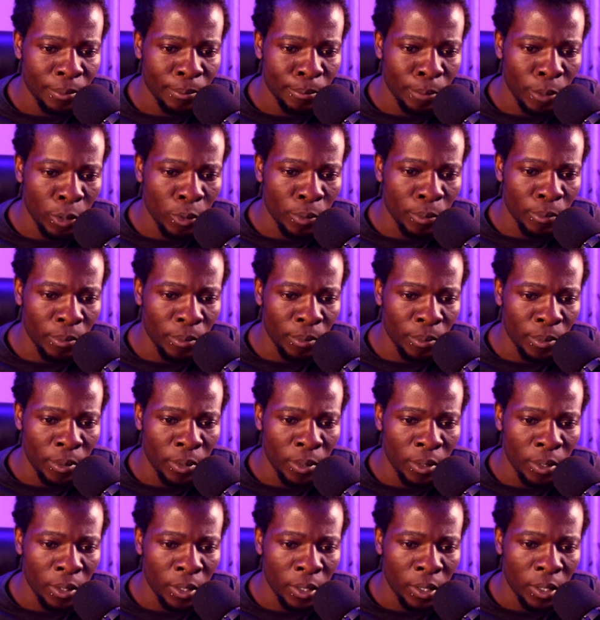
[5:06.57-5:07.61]
Boom,
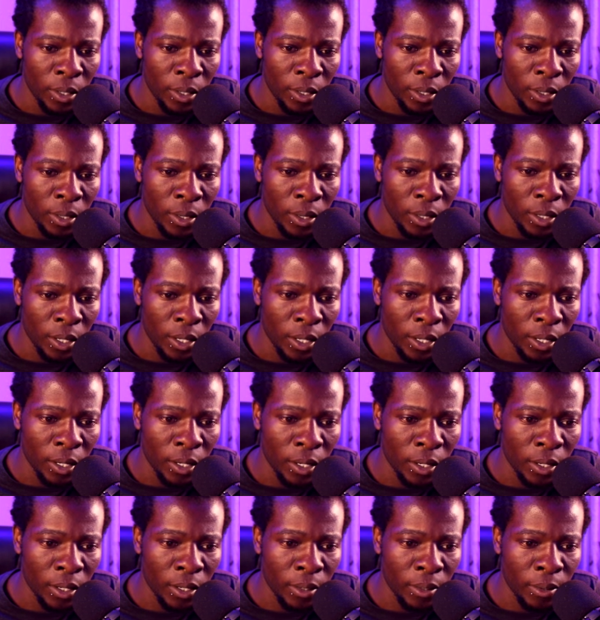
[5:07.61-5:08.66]

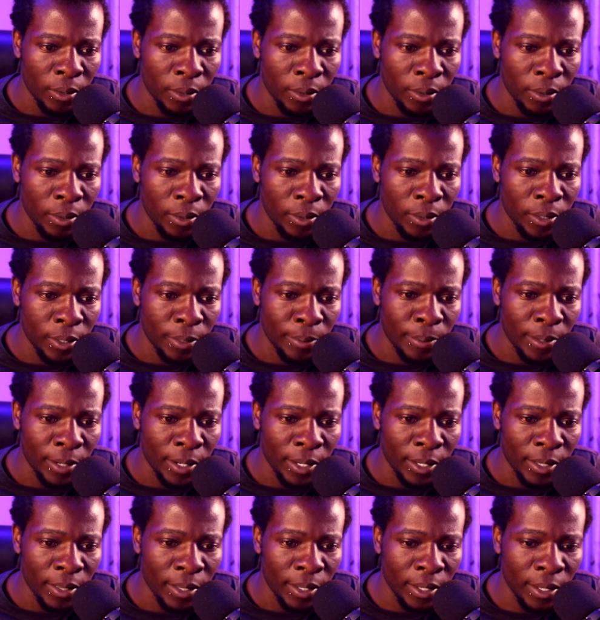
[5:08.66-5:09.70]
then something
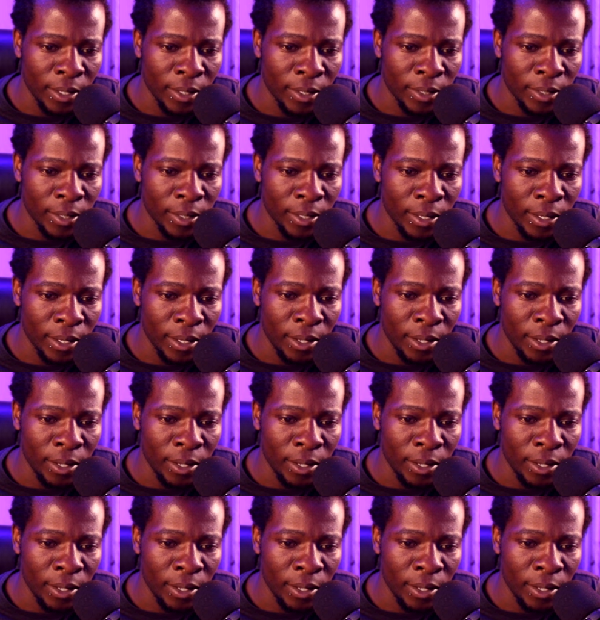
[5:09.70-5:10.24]
like this,